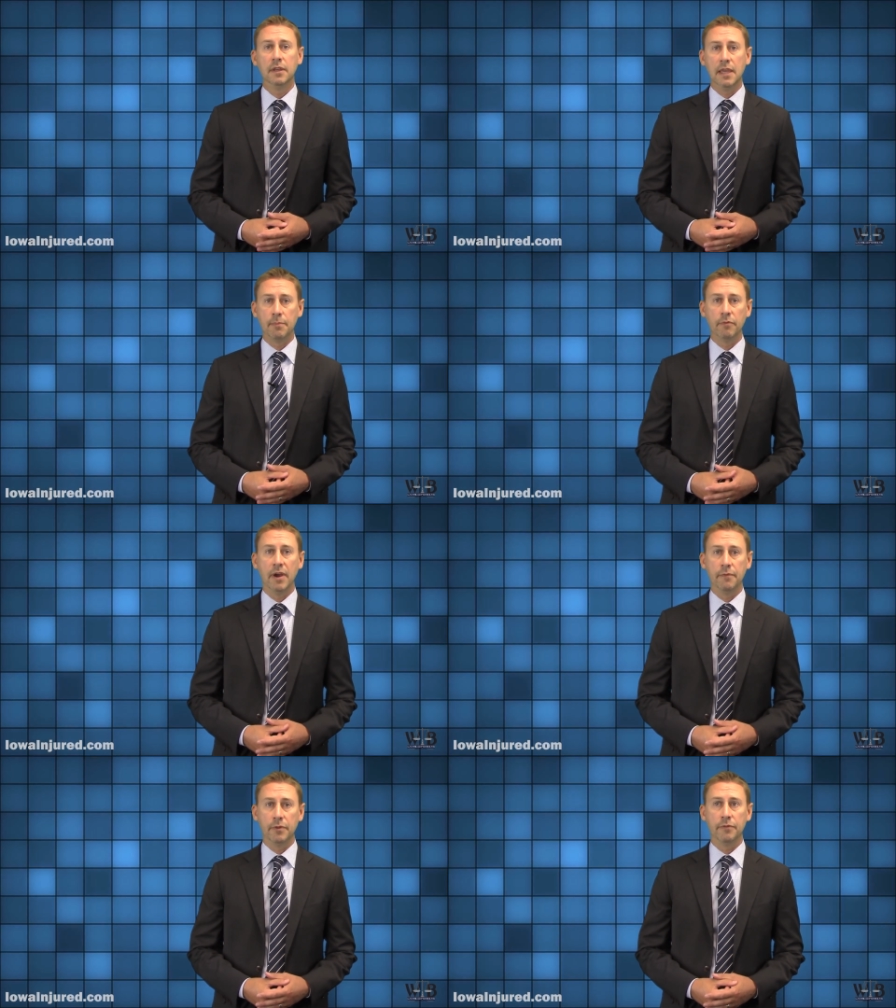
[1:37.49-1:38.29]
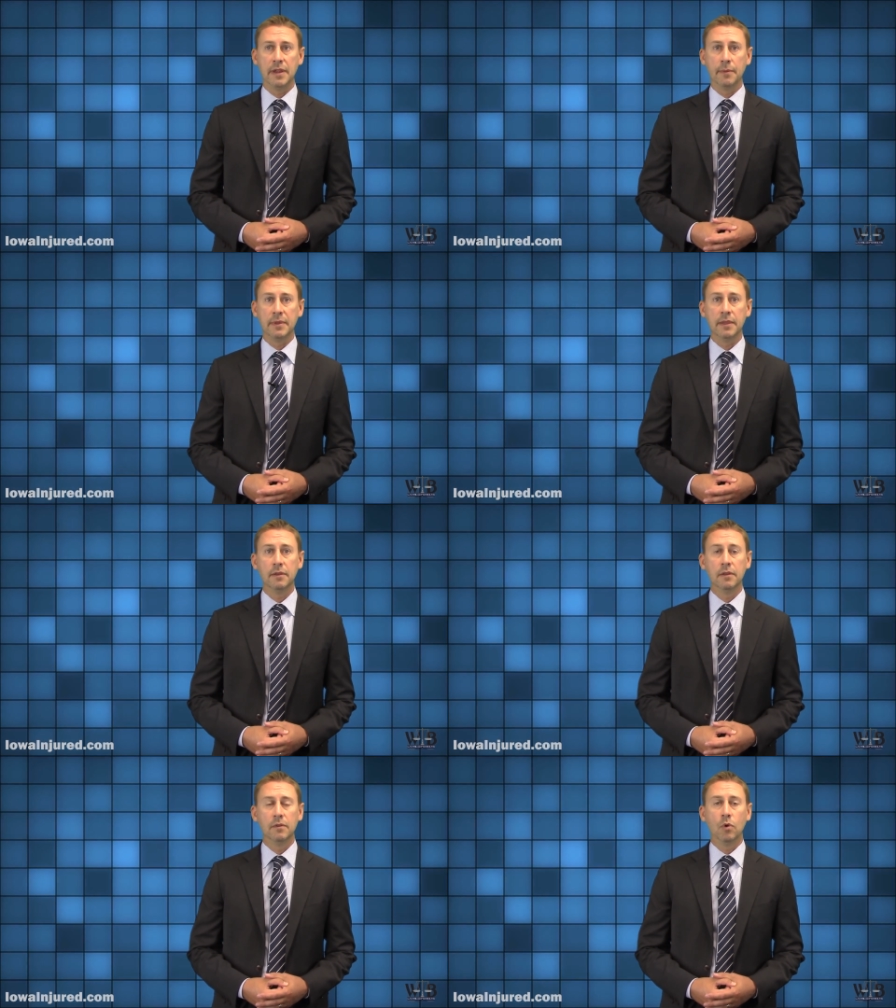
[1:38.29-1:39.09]
and provide for their family
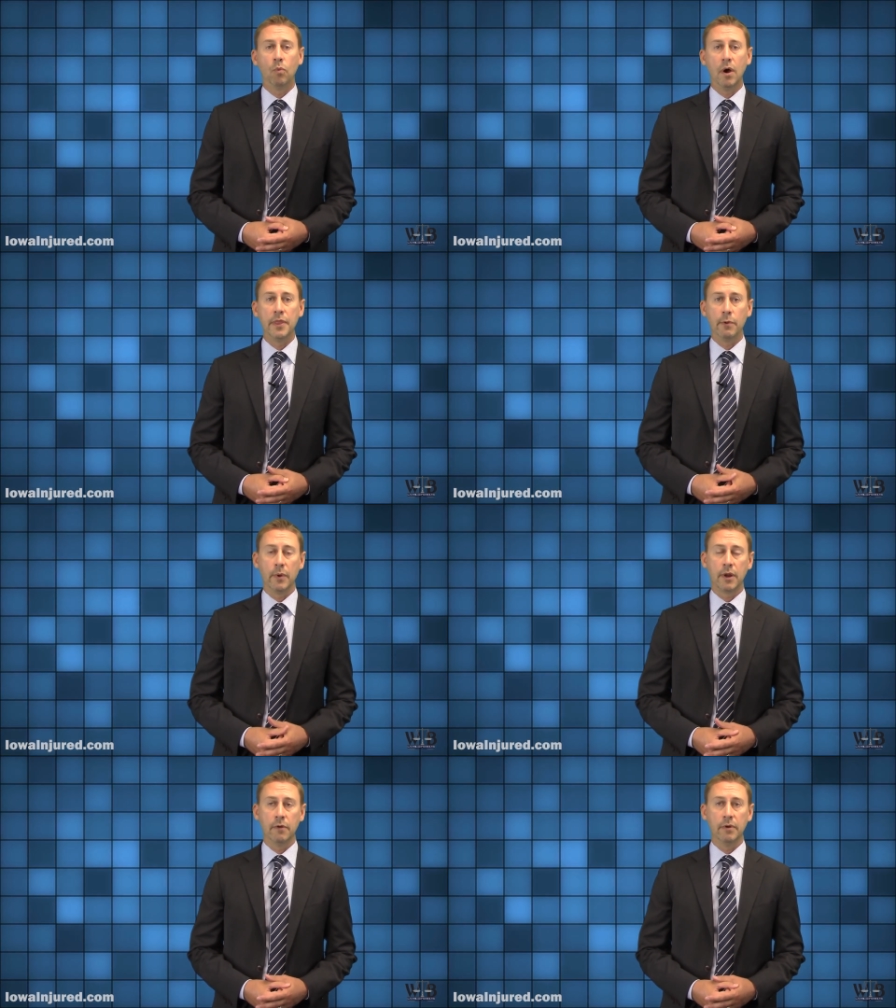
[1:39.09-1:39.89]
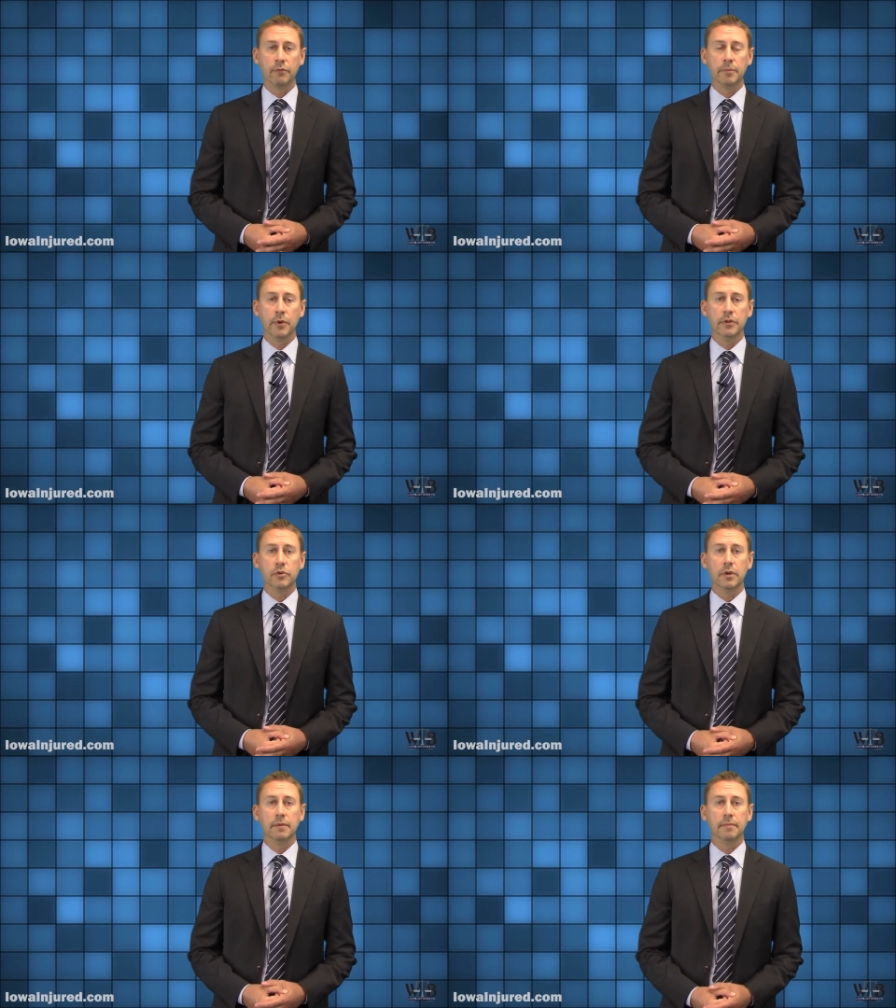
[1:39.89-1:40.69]
while they were recovering from their
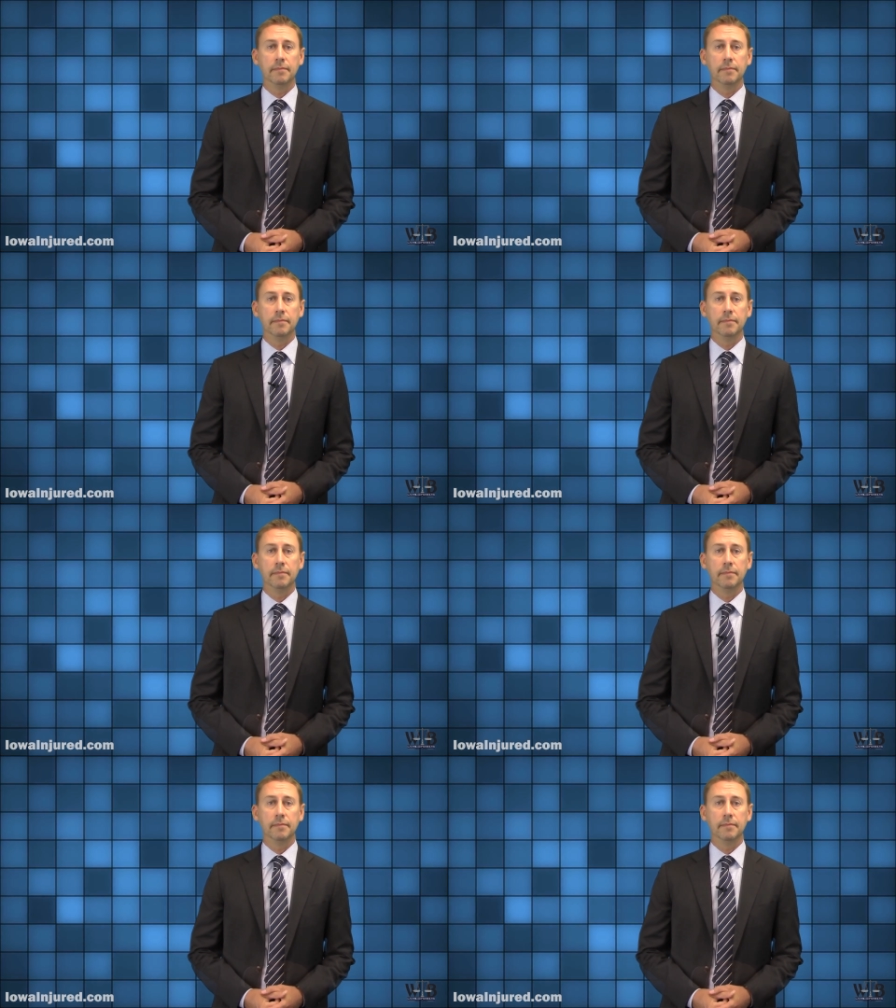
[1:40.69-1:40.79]
injury.